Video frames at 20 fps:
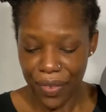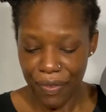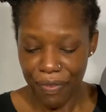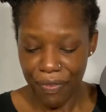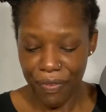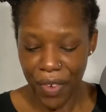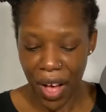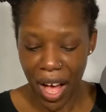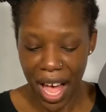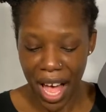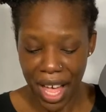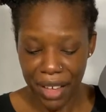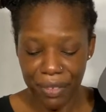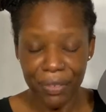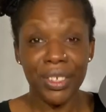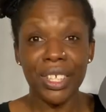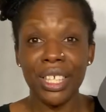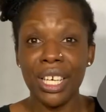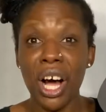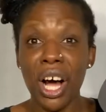5,
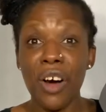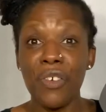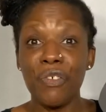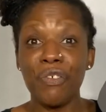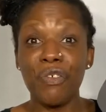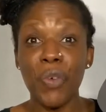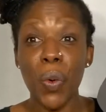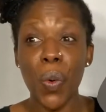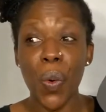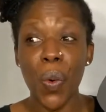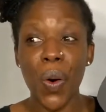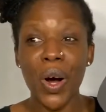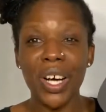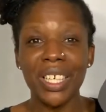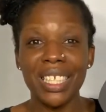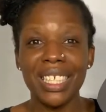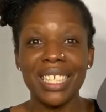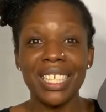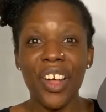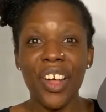4,
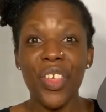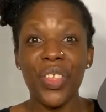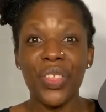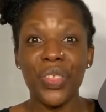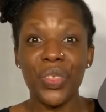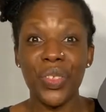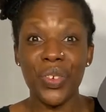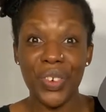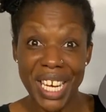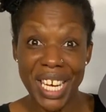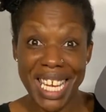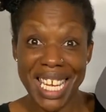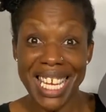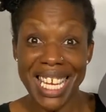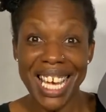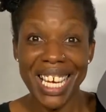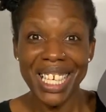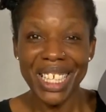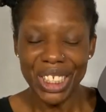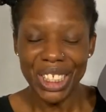3,
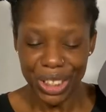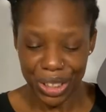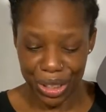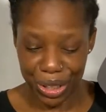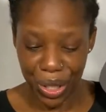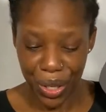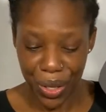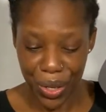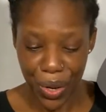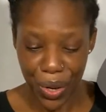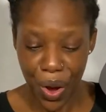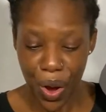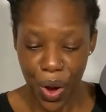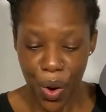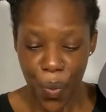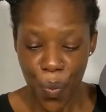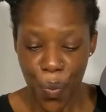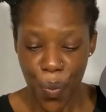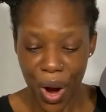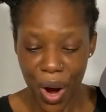2,
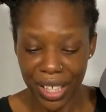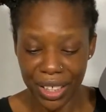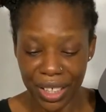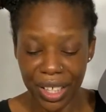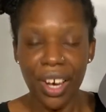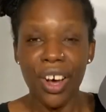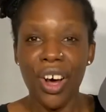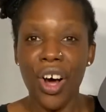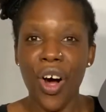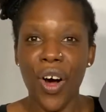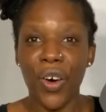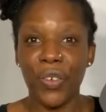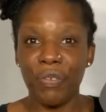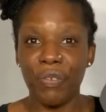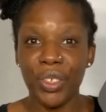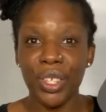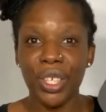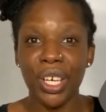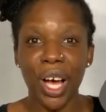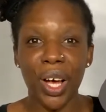1. Off you
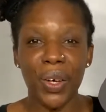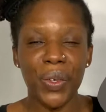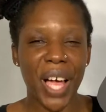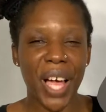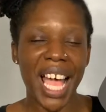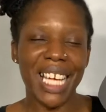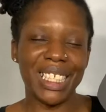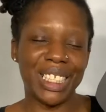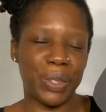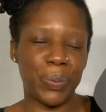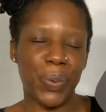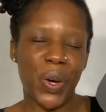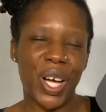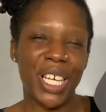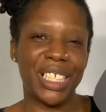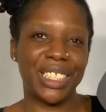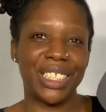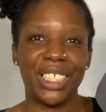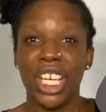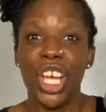go. S
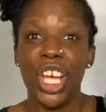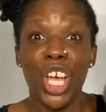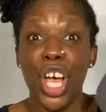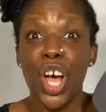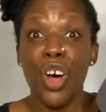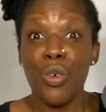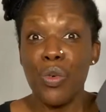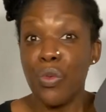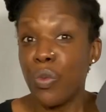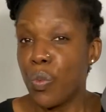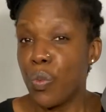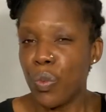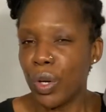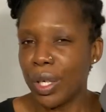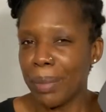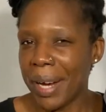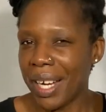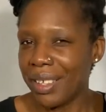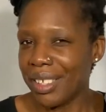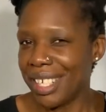words. What
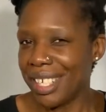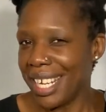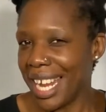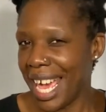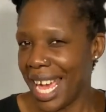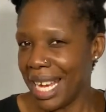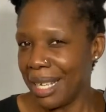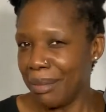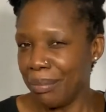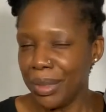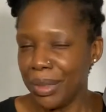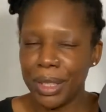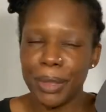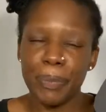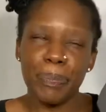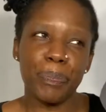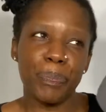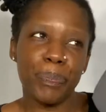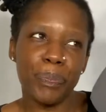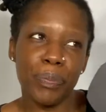about names?
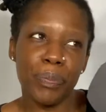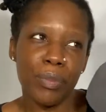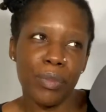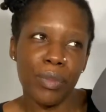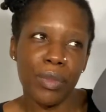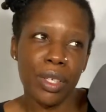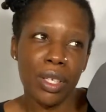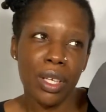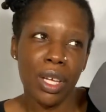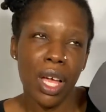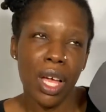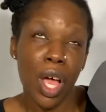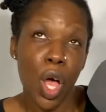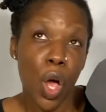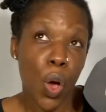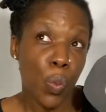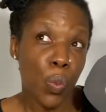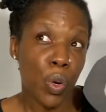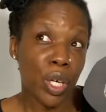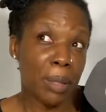
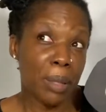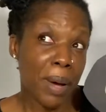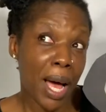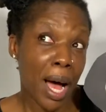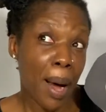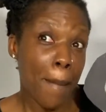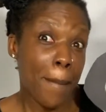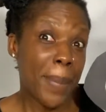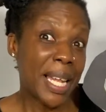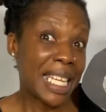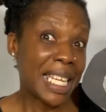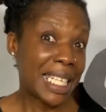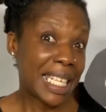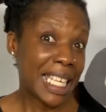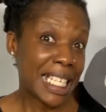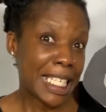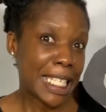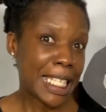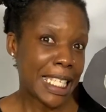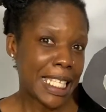What about
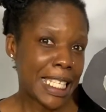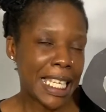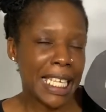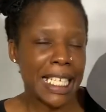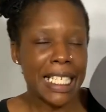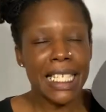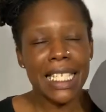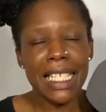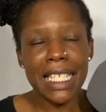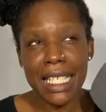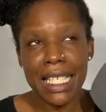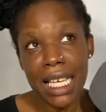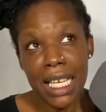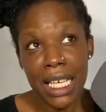places?